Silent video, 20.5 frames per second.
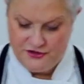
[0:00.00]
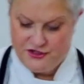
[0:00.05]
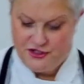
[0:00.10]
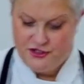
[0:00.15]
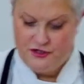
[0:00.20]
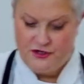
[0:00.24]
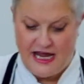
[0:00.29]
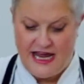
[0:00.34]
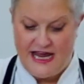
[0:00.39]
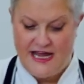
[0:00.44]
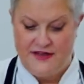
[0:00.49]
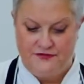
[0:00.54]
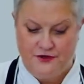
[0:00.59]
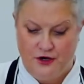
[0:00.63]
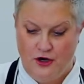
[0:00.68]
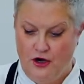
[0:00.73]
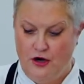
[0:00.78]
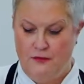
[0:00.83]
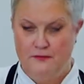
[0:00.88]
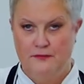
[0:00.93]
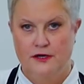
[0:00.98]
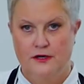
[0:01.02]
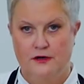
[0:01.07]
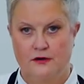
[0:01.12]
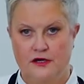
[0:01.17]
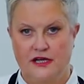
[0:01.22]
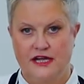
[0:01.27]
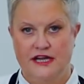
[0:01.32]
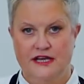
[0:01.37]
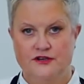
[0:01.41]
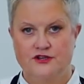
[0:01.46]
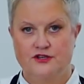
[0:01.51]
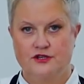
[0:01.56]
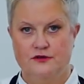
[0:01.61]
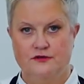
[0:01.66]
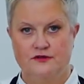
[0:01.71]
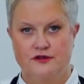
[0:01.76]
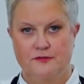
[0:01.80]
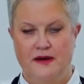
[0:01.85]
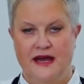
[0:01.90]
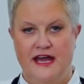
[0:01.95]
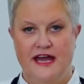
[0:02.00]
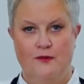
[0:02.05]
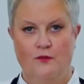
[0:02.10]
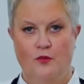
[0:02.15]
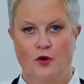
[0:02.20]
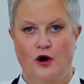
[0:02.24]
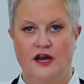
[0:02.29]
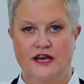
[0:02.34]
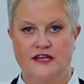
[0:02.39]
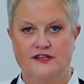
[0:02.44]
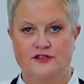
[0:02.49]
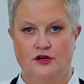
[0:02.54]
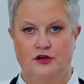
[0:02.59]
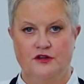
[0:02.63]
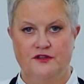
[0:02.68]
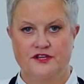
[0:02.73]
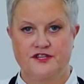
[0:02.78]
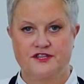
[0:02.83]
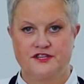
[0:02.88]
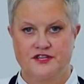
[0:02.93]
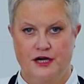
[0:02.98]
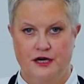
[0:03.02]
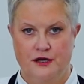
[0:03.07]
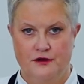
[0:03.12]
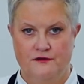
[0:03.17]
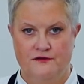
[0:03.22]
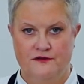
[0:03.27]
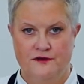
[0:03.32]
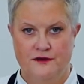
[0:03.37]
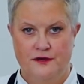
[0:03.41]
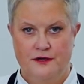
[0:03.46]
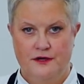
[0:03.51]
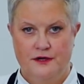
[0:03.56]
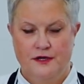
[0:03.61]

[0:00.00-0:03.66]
to add the hot milk into the pan while it's on the stove.